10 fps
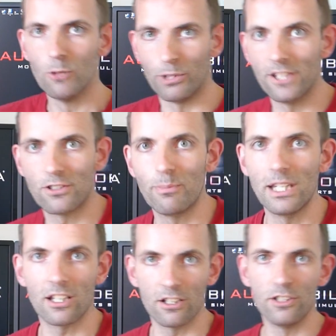But it's a
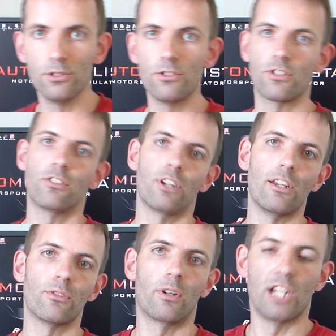big, huge
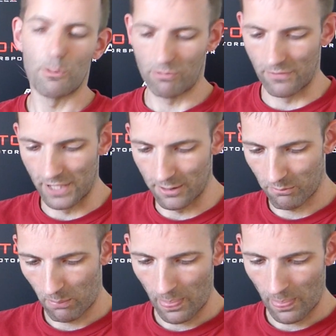change, very happy with that.